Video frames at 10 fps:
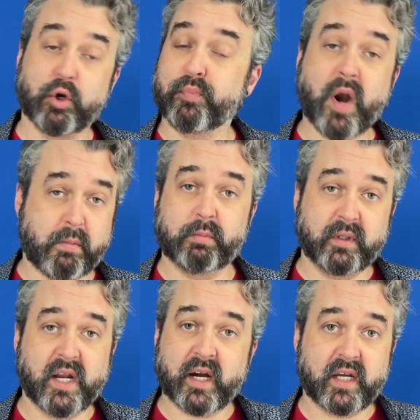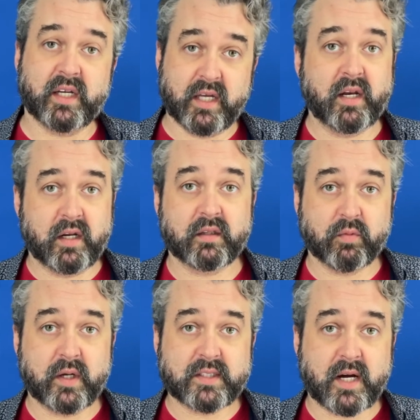probably not going to get it at the
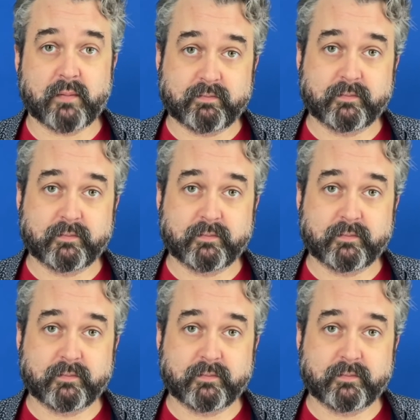right time.